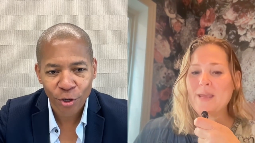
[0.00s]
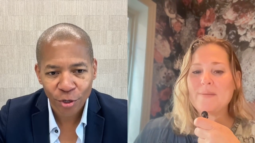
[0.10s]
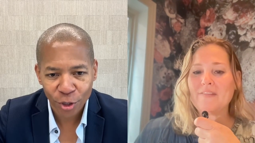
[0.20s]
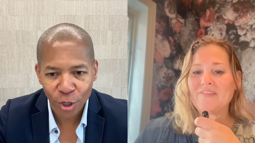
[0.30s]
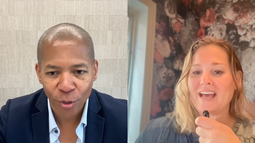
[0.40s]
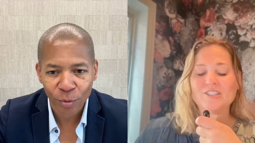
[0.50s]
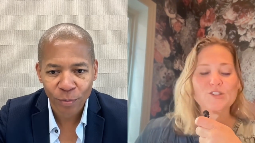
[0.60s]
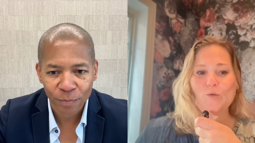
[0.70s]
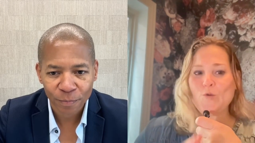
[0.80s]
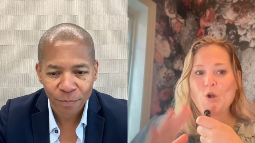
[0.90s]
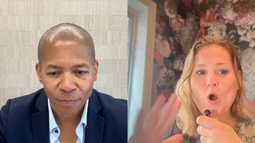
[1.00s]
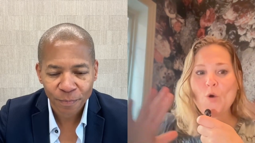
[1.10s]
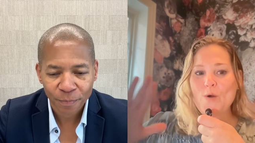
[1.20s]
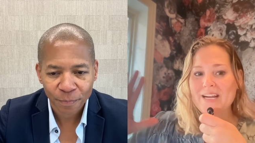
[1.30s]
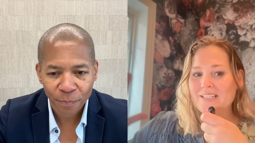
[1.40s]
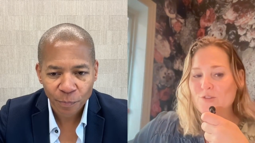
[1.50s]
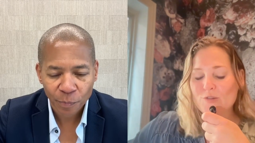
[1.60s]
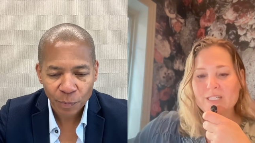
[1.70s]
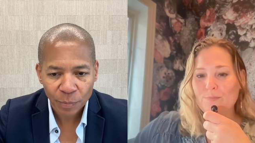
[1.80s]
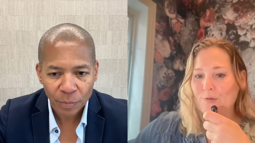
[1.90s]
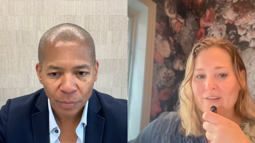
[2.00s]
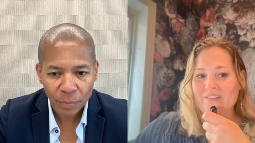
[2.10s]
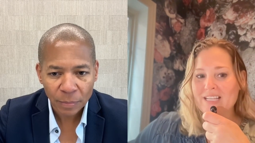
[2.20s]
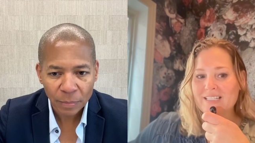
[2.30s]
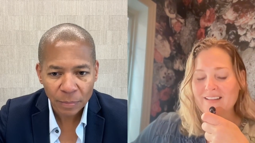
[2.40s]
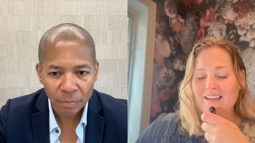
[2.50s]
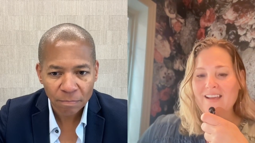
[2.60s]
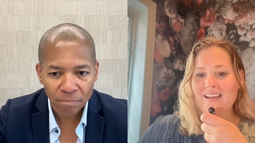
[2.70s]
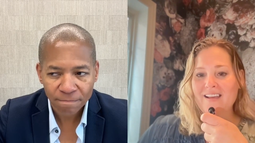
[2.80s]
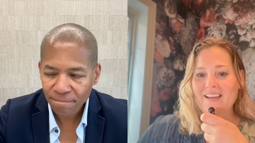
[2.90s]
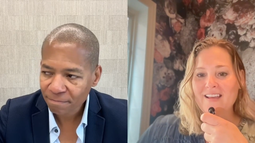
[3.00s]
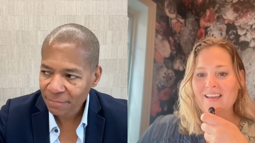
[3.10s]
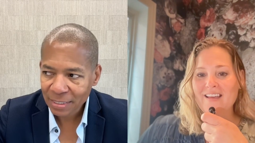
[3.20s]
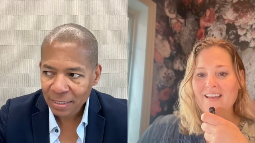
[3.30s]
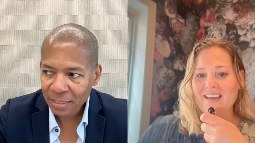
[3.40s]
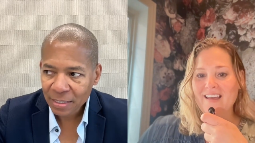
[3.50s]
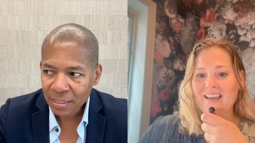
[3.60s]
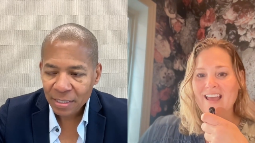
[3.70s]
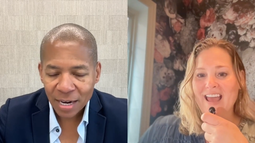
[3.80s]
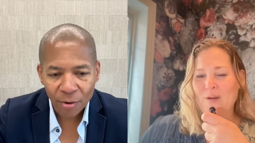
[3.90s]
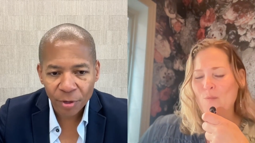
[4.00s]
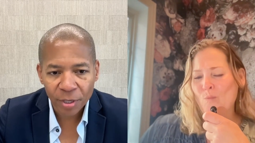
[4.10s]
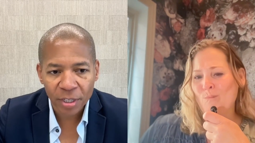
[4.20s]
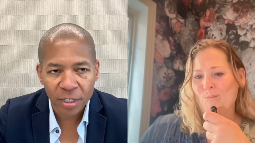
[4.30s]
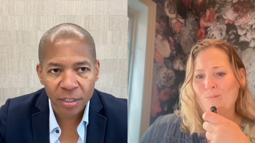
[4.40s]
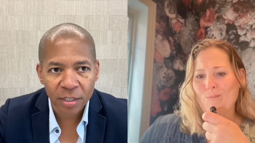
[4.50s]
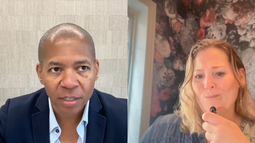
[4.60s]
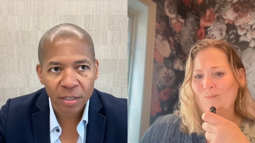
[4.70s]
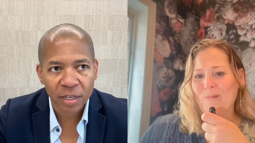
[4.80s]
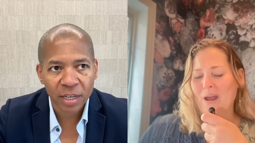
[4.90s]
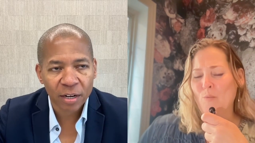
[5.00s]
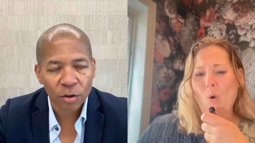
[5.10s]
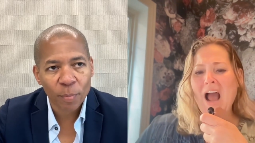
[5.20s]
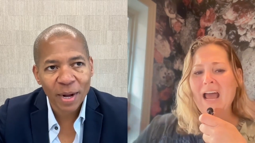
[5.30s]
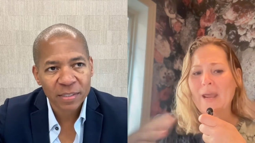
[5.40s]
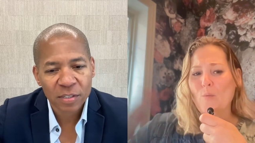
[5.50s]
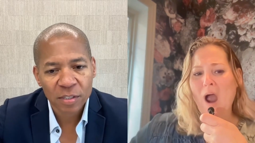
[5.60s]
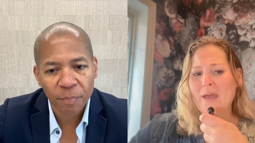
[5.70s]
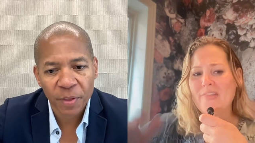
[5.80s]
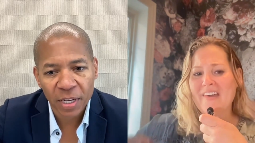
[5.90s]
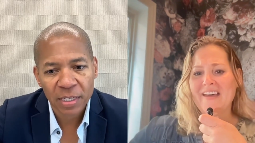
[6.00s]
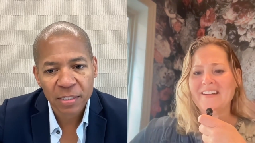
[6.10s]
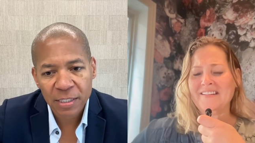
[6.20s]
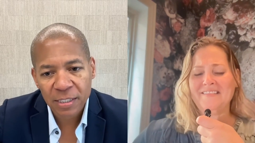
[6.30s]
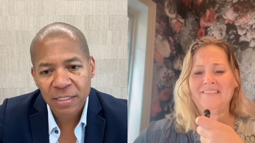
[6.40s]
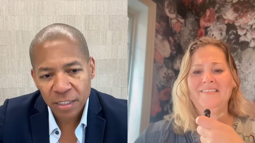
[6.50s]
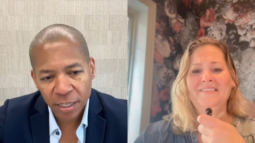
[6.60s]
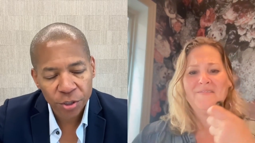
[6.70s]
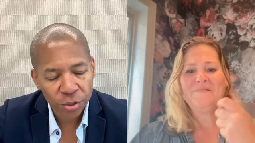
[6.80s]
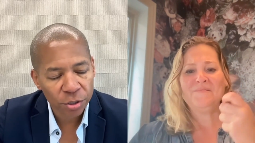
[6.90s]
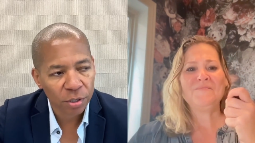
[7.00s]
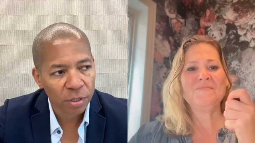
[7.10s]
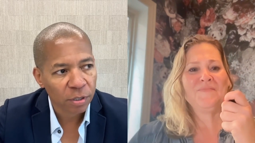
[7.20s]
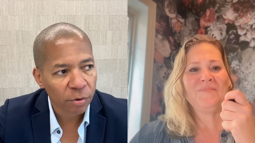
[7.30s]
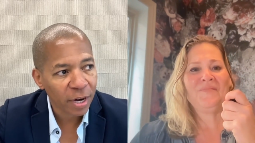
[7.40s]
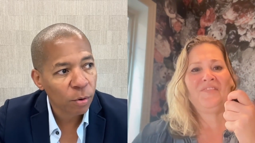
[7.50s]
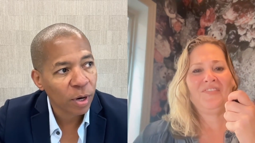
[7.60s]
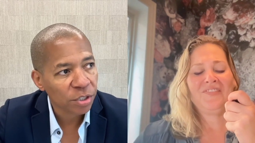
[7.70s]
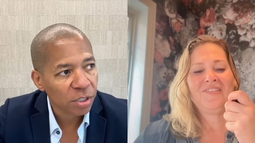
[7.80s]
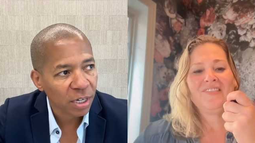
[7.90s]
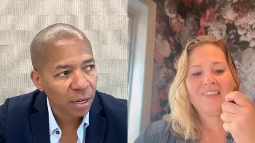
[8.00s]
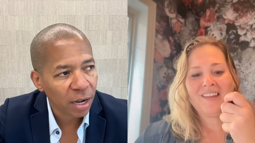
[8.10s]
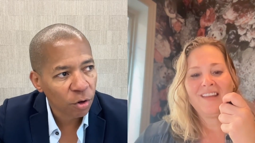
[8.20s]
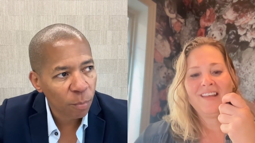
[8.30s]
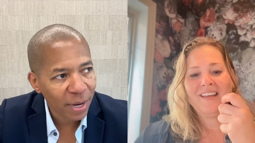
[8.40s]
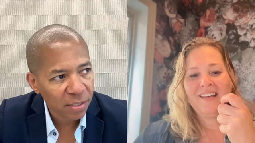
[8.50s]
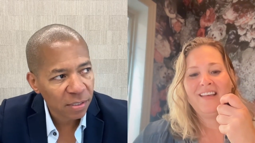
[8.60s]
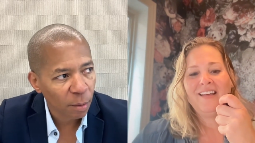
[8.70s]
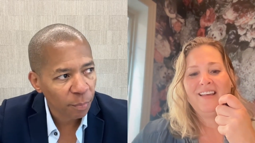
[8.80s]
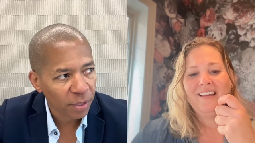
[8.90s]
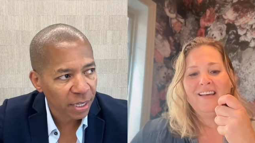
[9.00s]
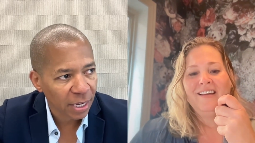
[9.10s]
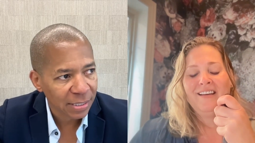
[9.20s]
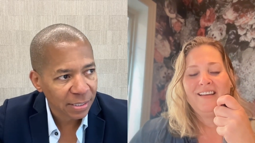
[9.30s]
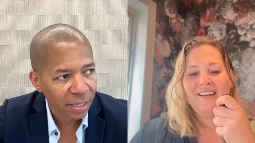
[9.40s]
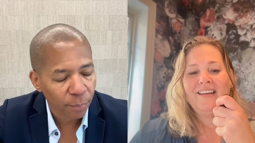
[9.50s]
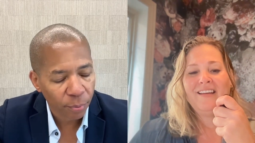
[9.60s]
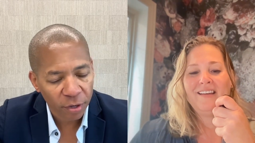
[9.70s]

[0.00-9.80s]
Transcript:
Speaker 1: about known. that. So no interest previously. And, Not
Speaker 2: really. And, and why? Why then? yeah, sure. Great question. I, I'll go back to something that I said